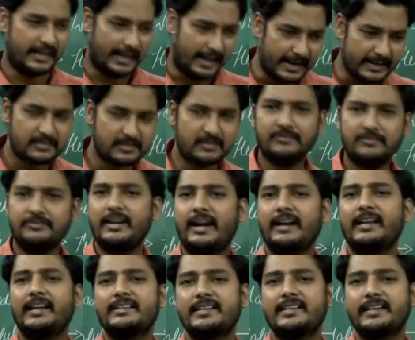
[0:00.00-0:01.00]
collection of
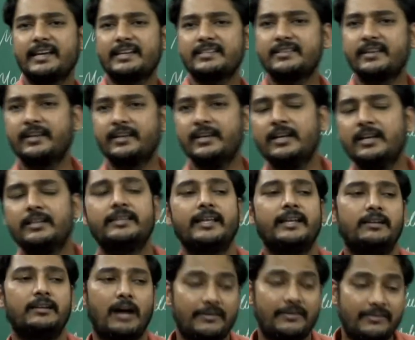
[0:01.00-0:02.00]
data, I can say.
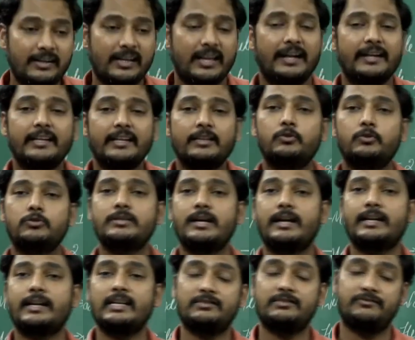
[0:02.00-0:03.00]
Then after collecting those
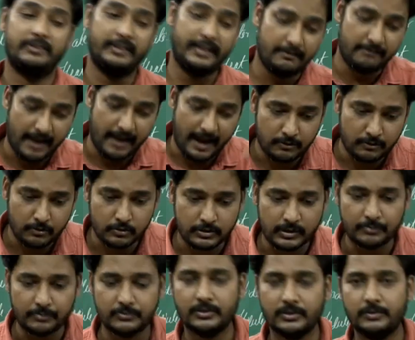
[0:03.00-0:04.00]
data, we have to
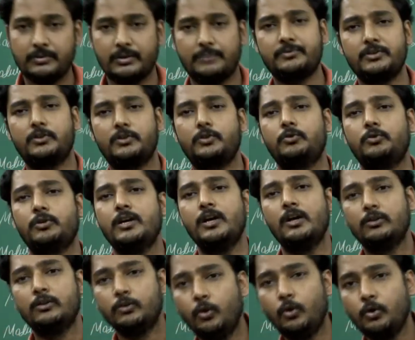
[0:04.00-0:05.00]
substitute
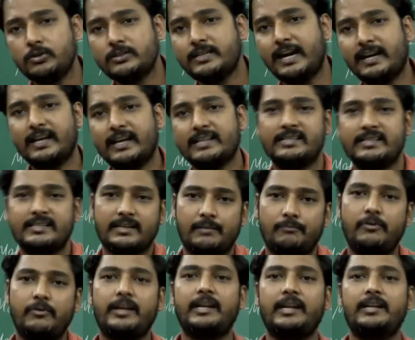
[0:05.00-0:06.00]
those data in
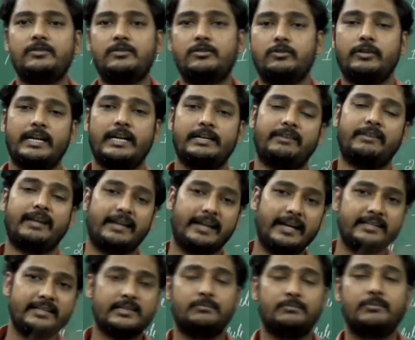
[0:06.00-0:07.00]
somewhere else so that we can
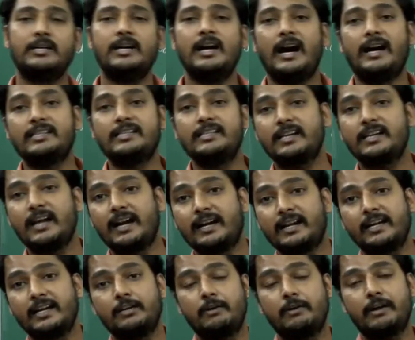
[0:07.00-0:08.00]
get some other
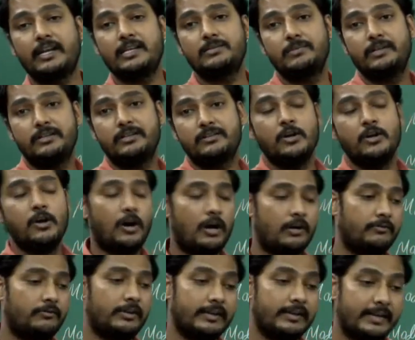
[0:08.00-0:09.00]
alternative arrangements,
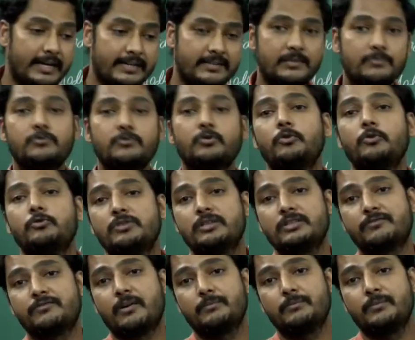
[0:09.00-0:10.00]
or we'll get some
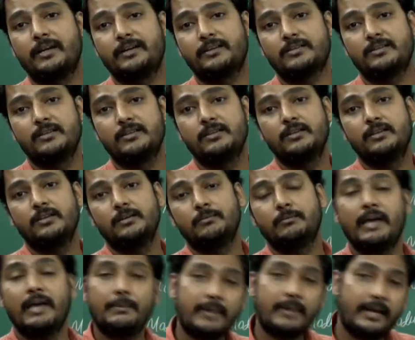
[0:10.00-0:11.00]
solutions from that
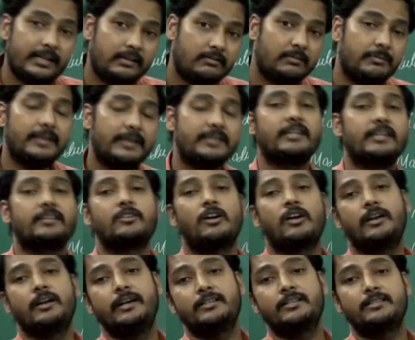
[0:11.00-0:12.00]
by applying our basic
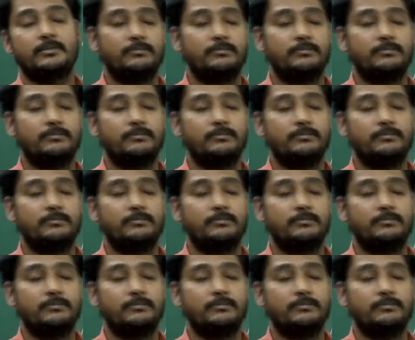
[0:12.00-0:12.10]
knowledge,